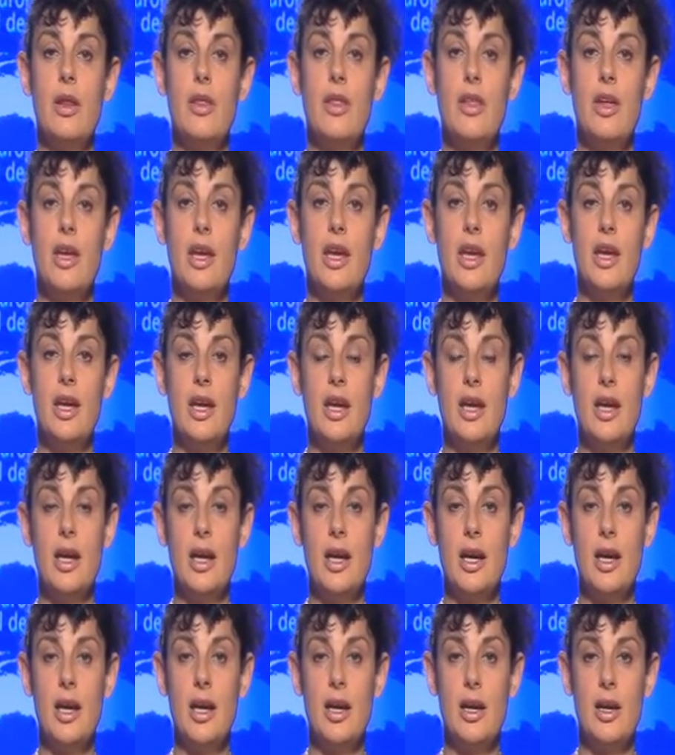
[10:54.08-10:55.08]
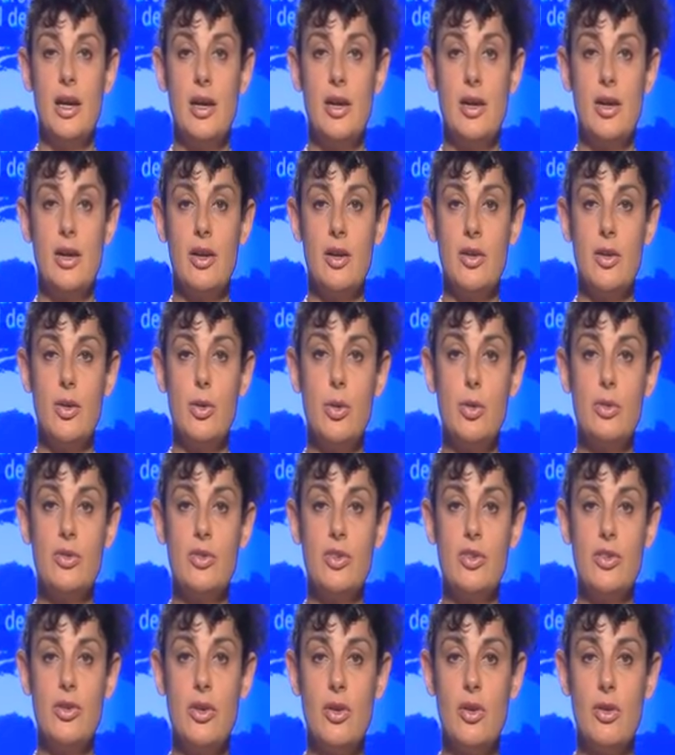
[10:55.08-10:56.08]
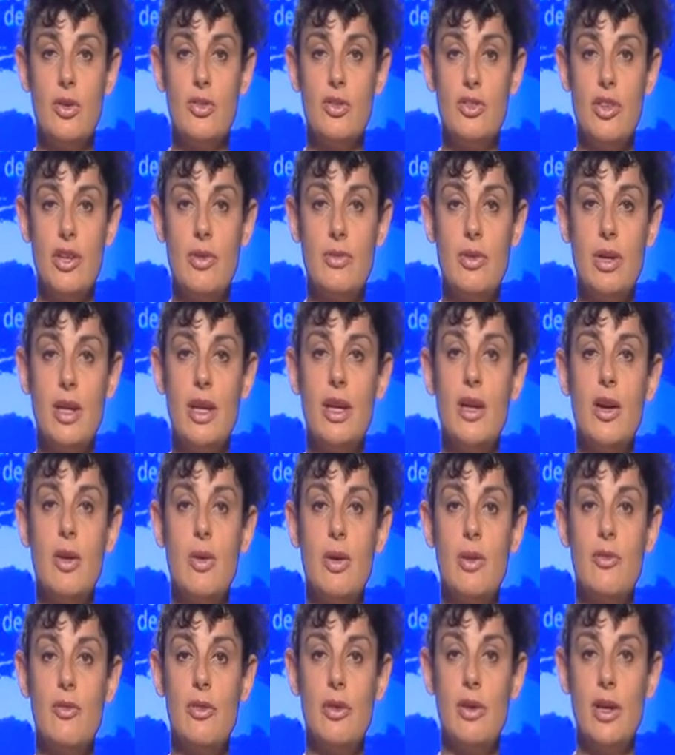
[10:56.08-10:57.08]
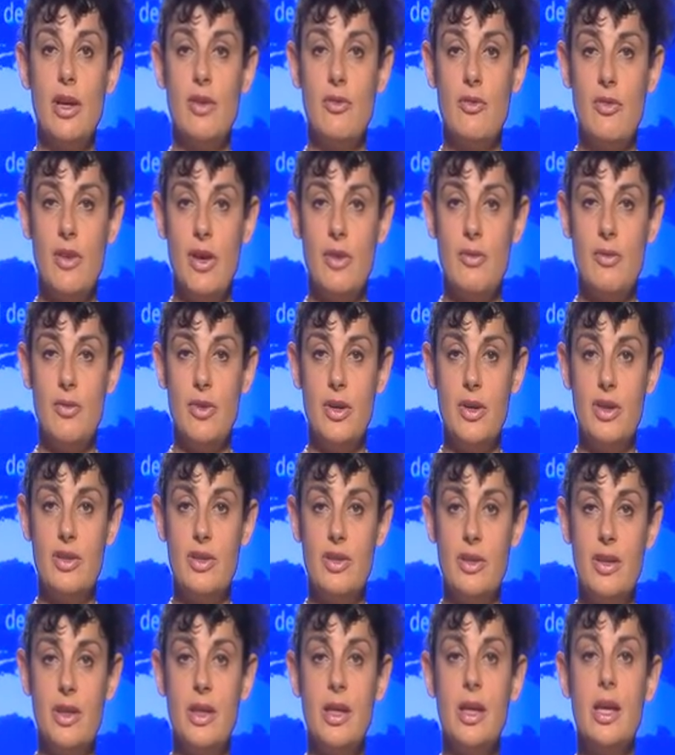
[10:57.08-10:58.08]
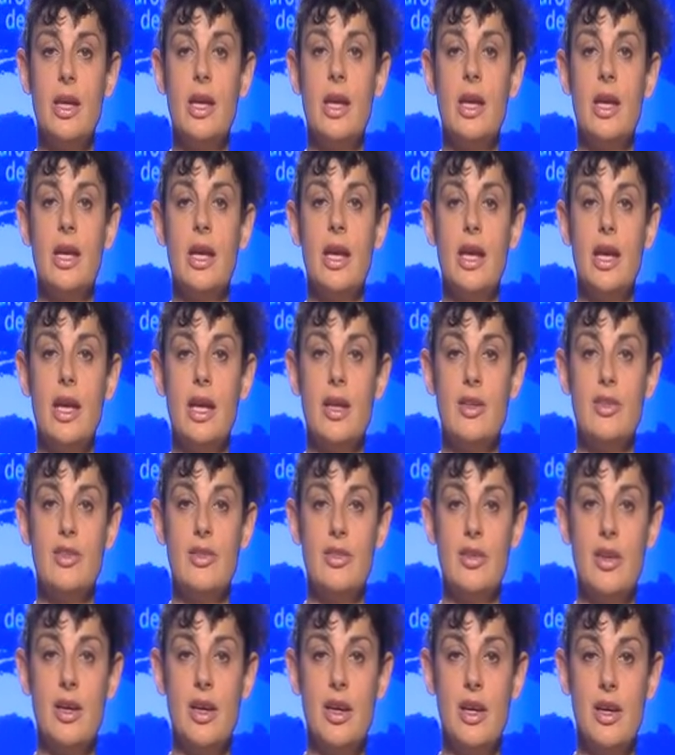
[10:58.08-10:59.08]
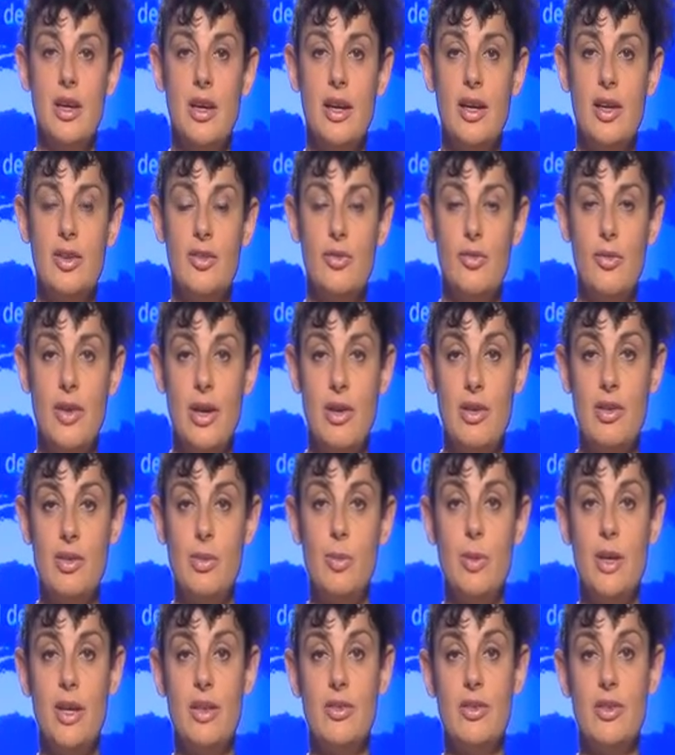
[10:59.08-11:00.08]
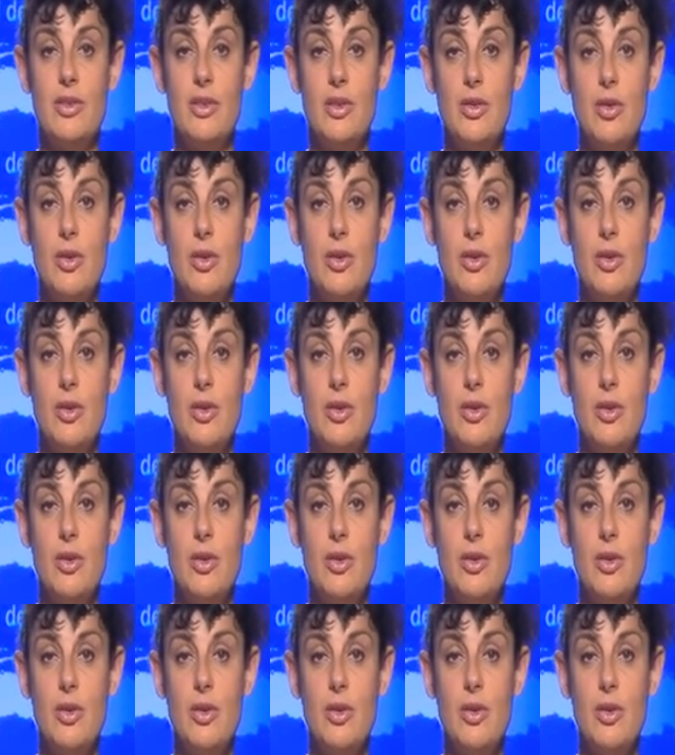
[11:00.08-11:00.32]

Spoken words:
The court does not generally go in for any fact-finding. It is very dependent